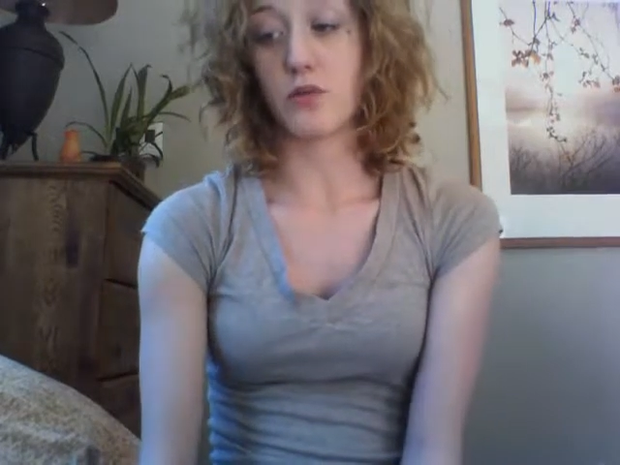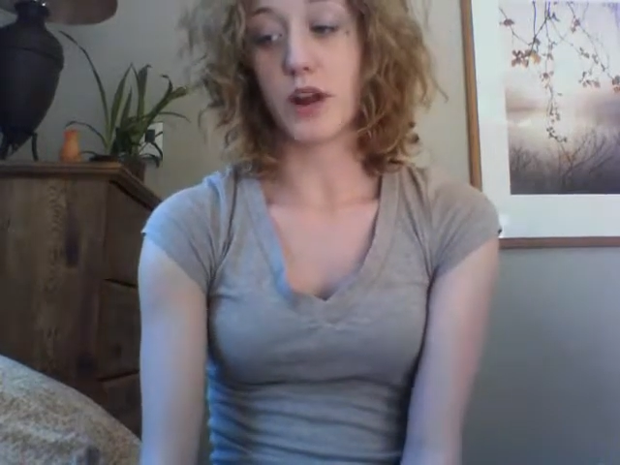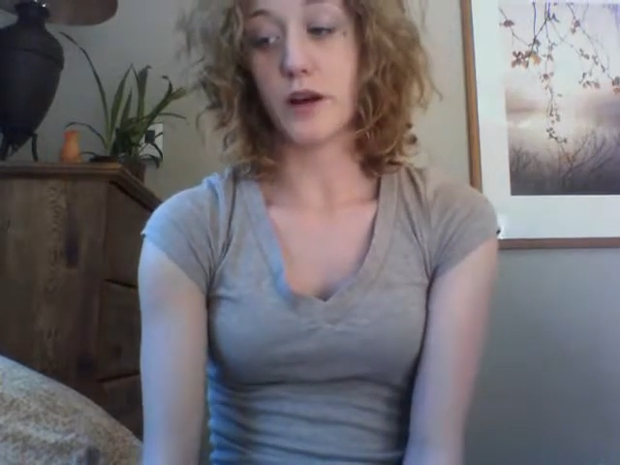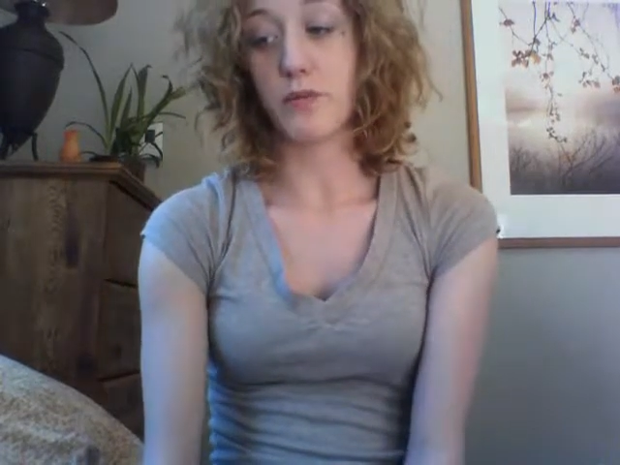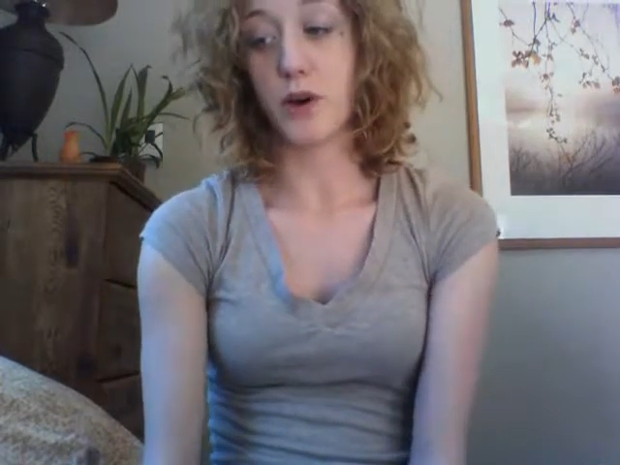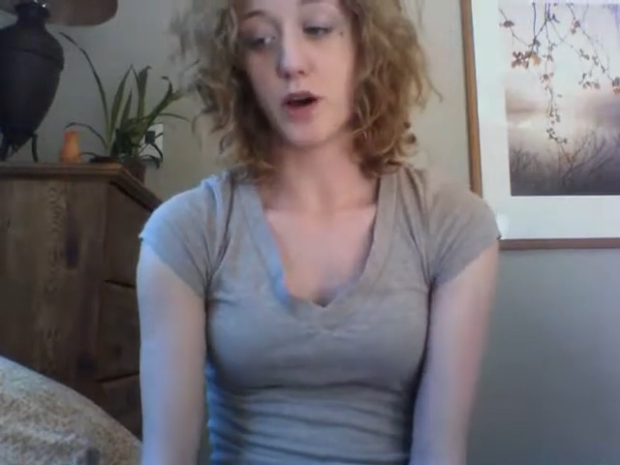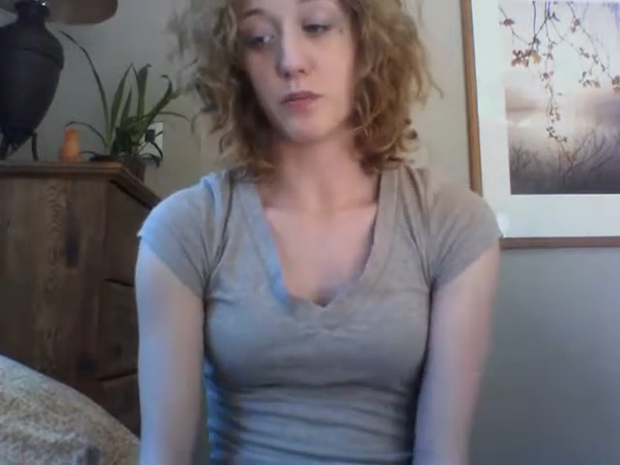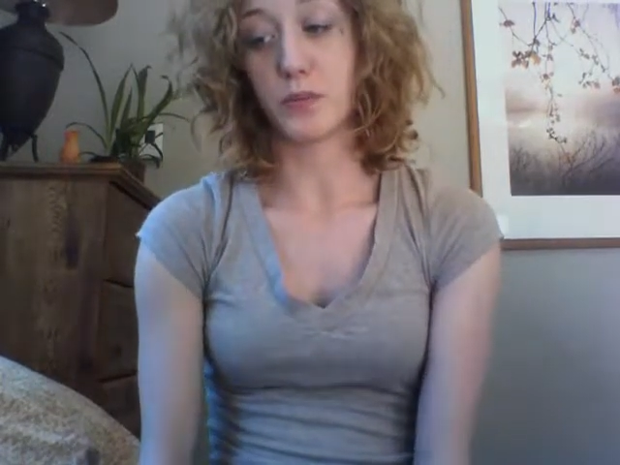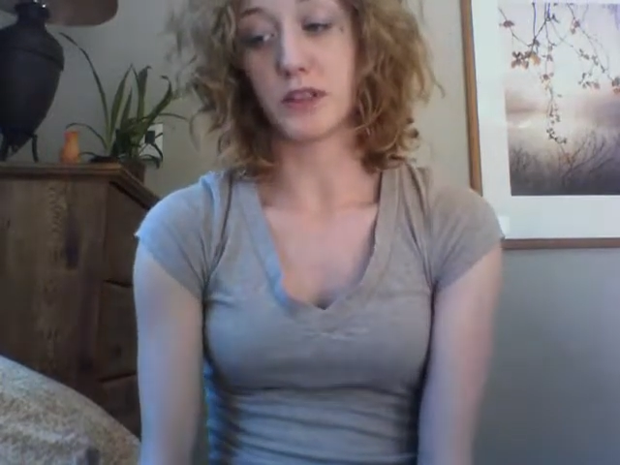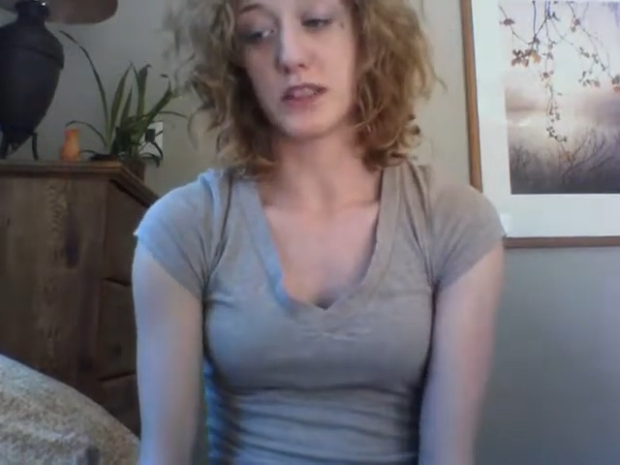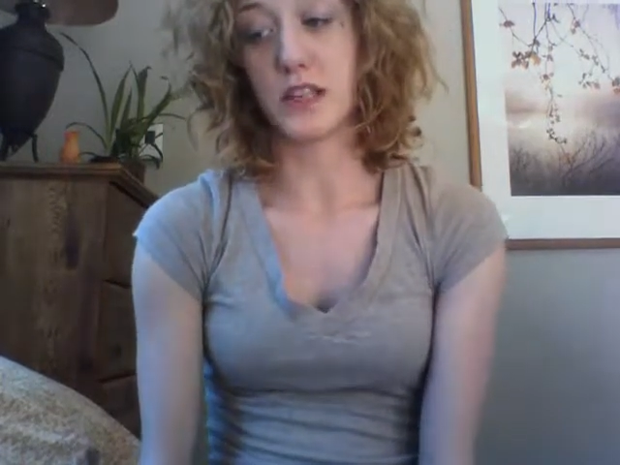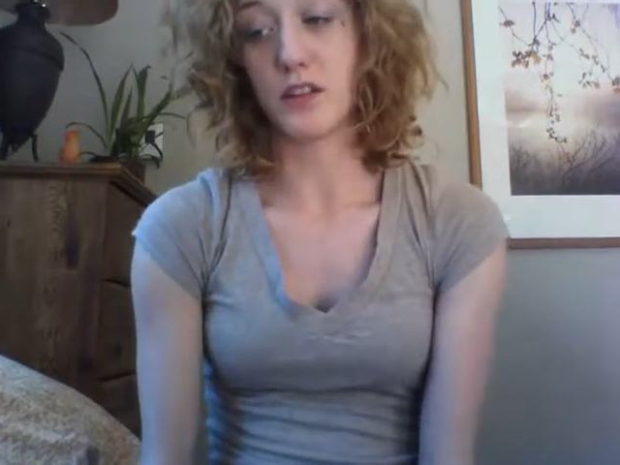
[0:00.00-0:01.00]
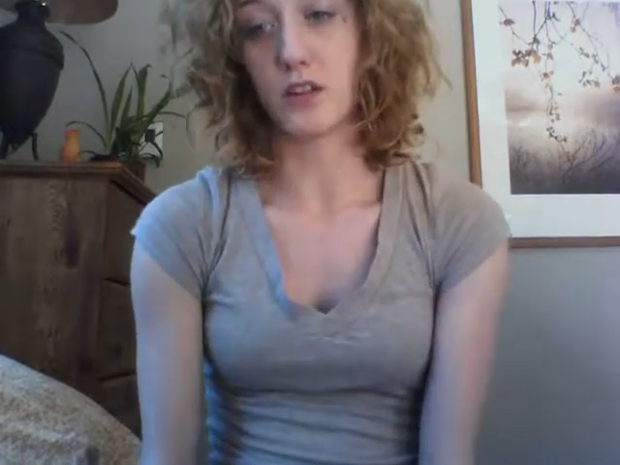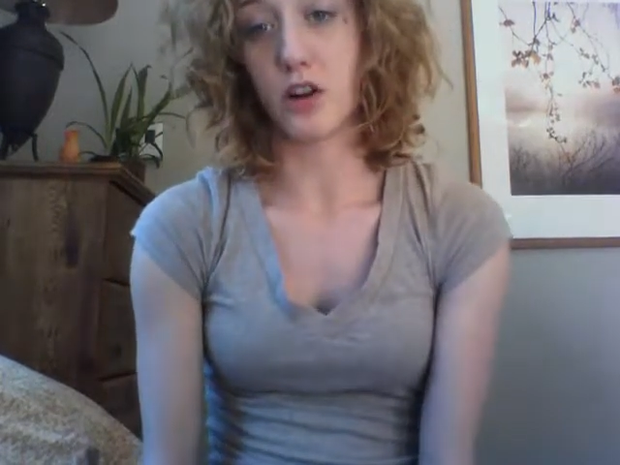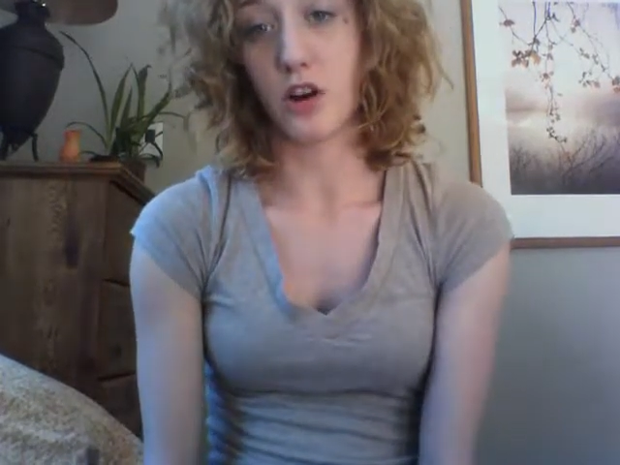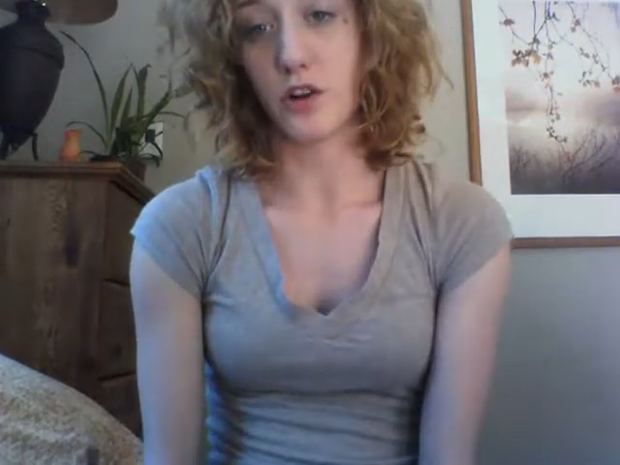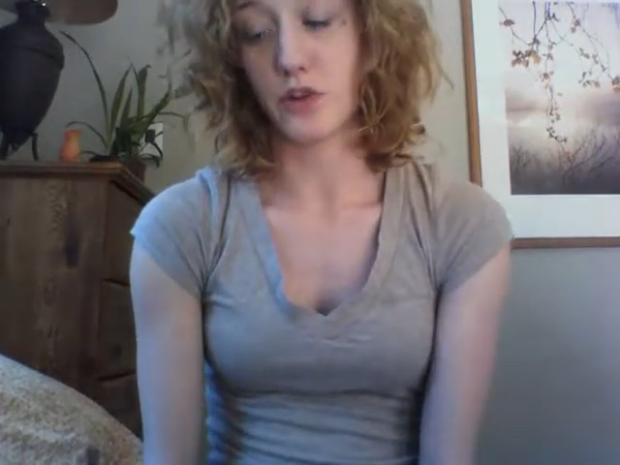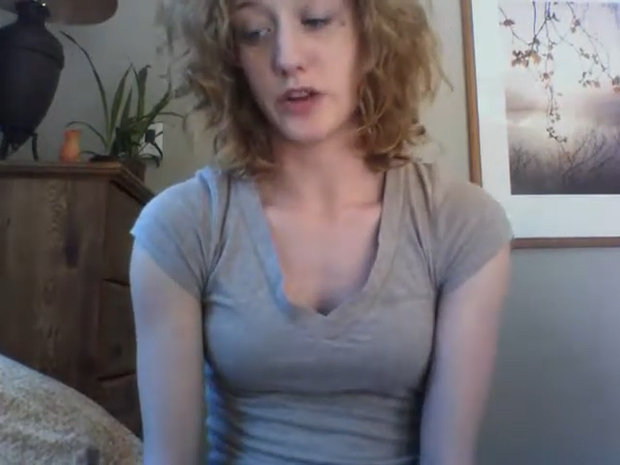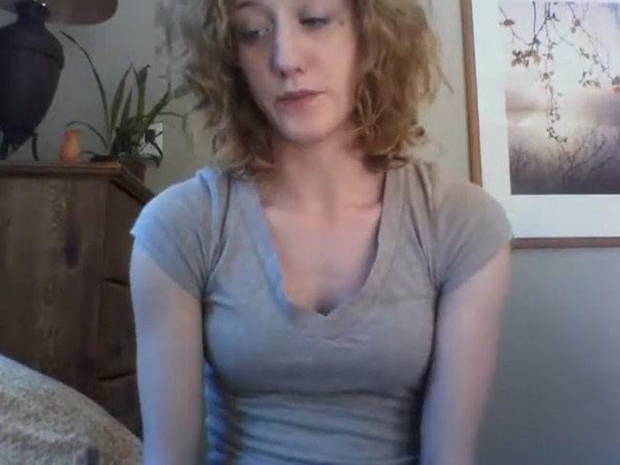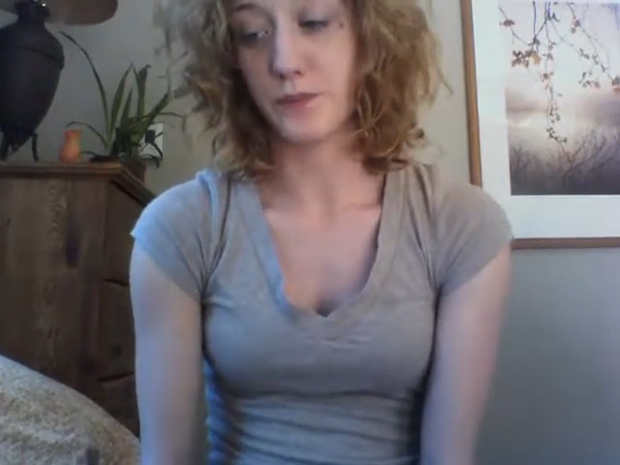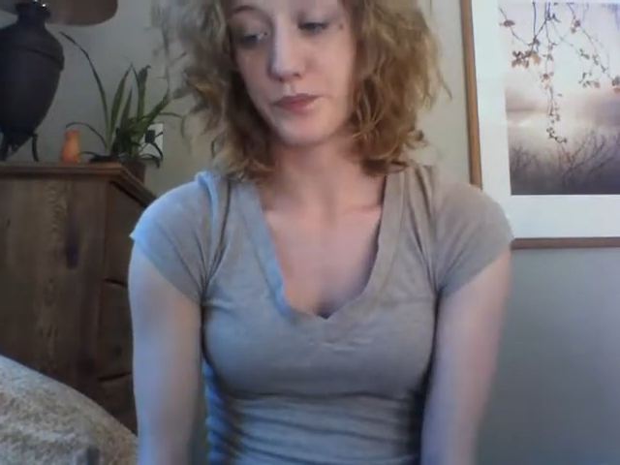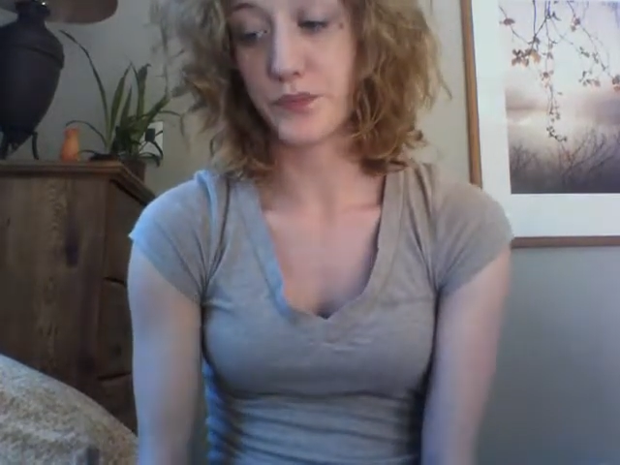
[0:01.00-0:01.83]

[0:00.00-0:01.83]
the right popliteal artery.